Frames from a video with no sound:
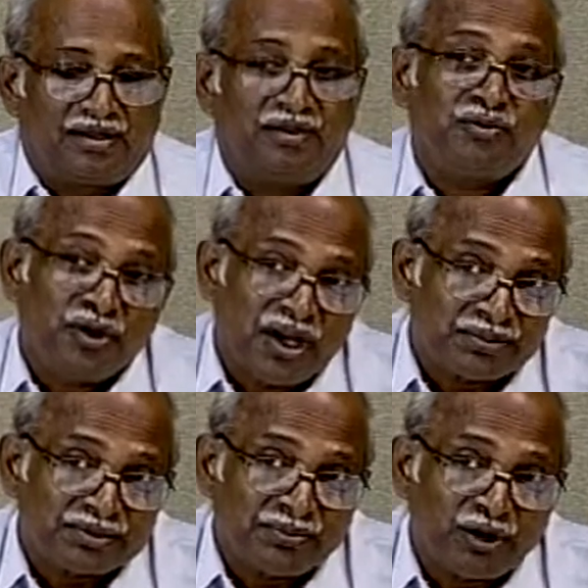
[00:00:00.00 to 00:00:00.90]
If we have
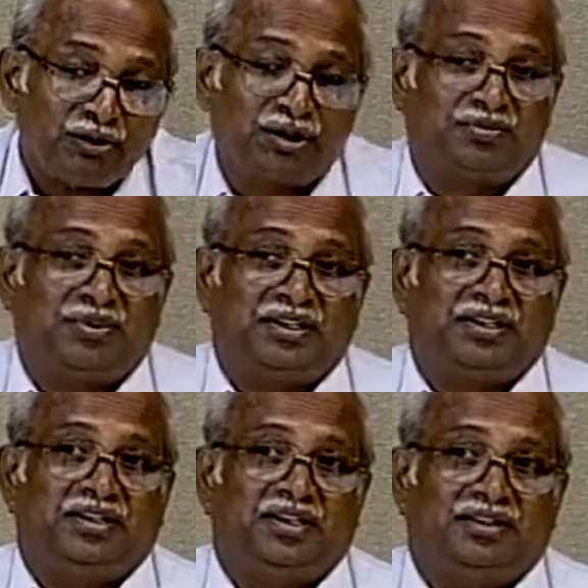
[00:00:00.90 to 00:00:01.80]
small water plane
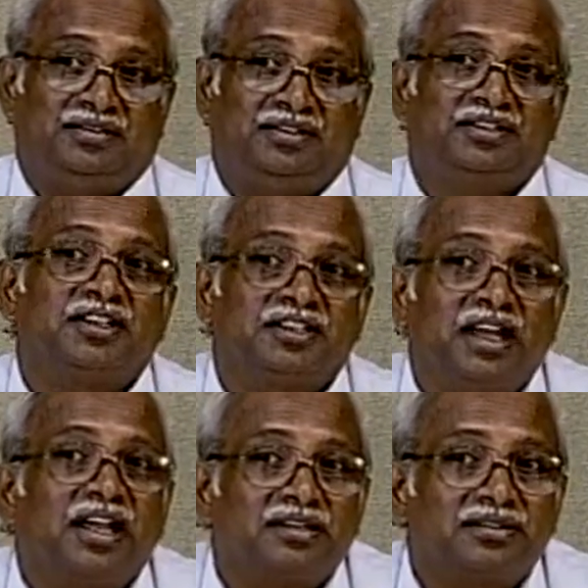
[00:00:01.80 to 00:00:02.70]
area, on the other
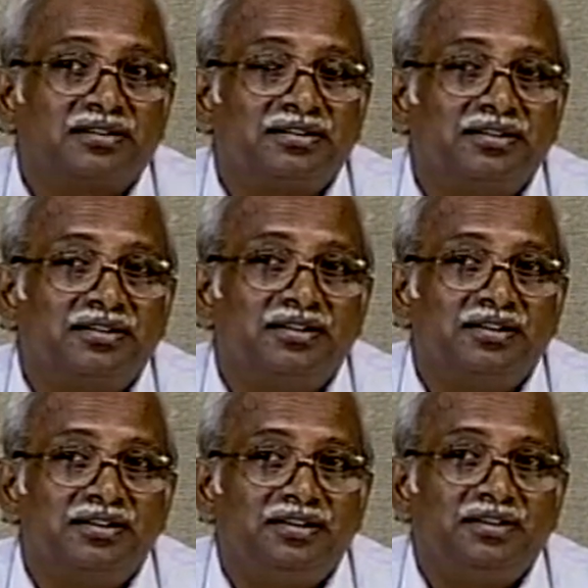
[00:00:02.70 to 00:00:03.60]
hand,
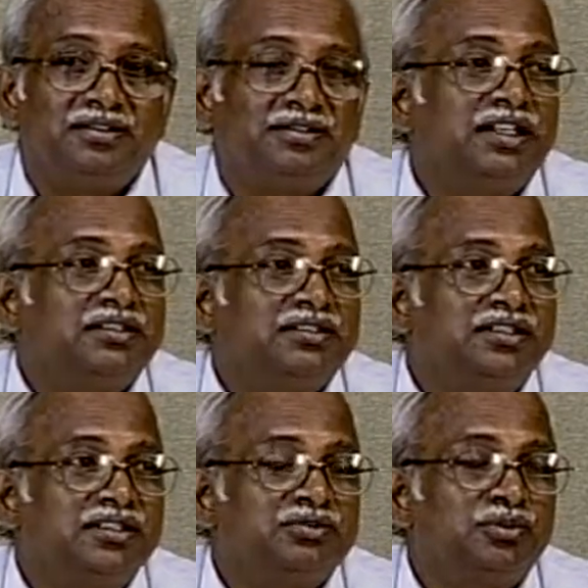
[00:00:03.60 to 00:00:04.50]
then
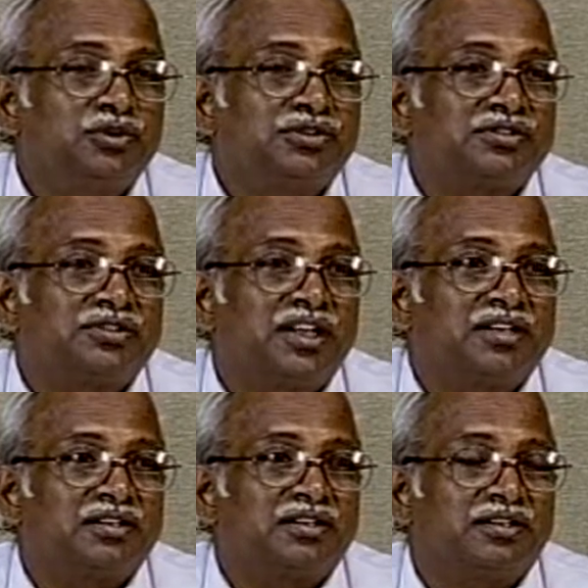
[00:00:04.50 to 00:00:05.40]
these motions are
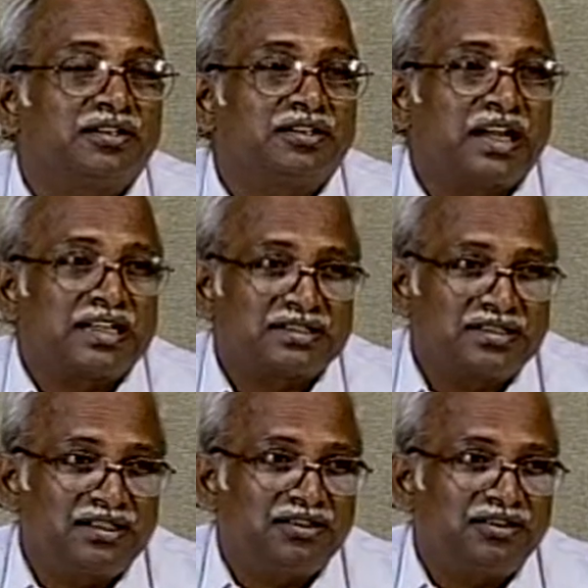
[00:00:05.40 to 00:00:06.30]

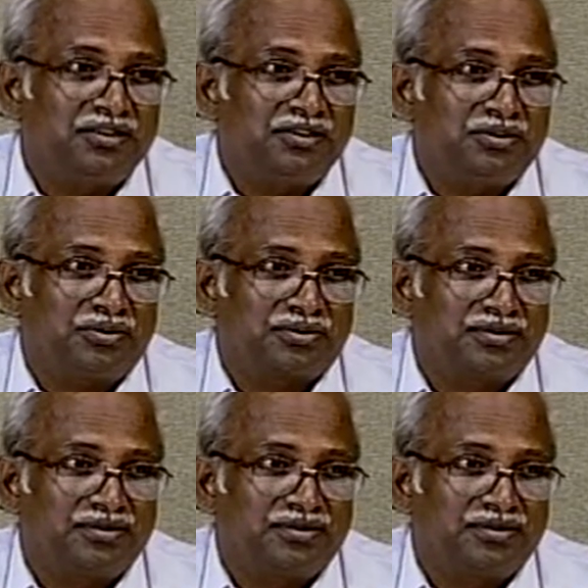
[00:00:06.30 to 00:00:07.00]
drastically reduced.